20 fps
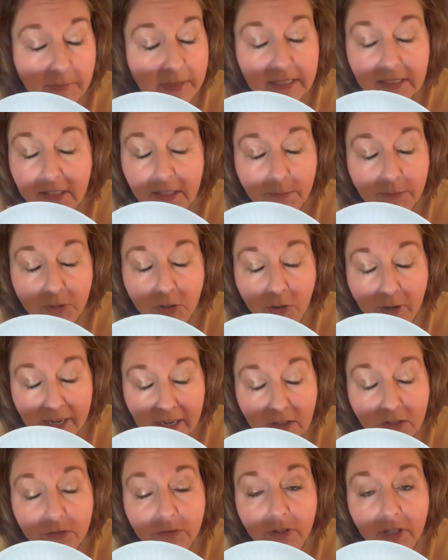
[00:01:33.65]
some
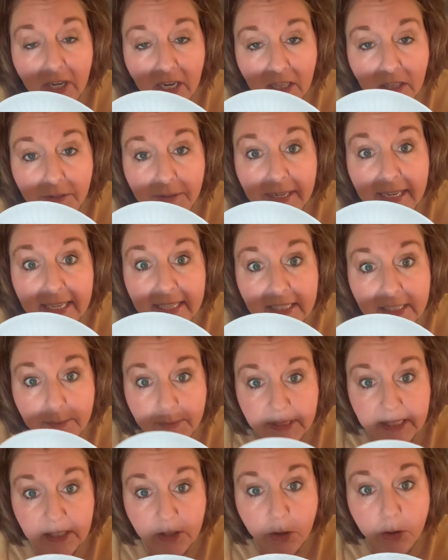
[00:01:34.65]
crayons for coloring and some
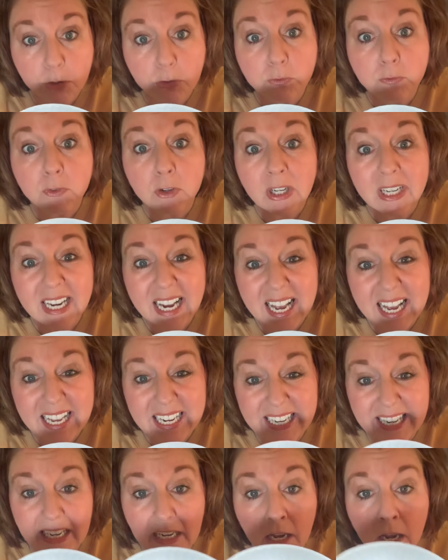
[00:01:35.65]
scissors for
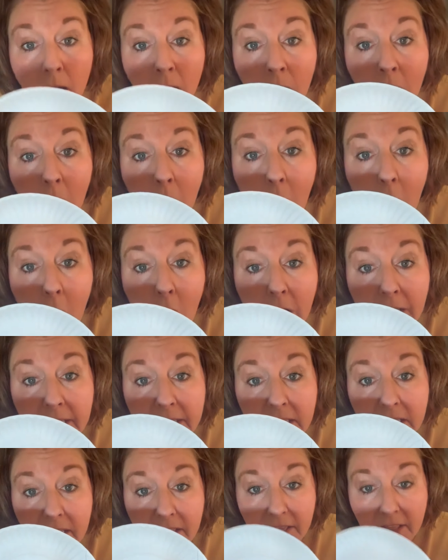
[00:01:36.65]
cutting
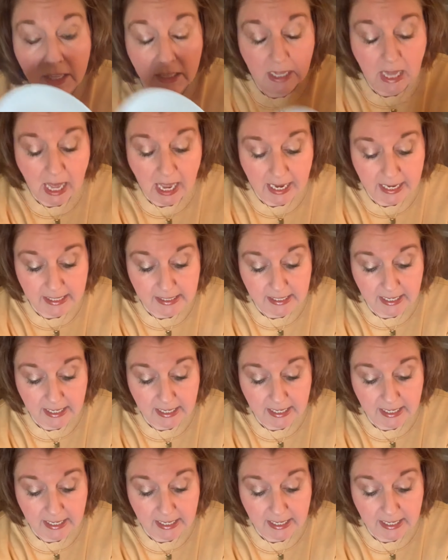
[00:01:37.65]
on the lines.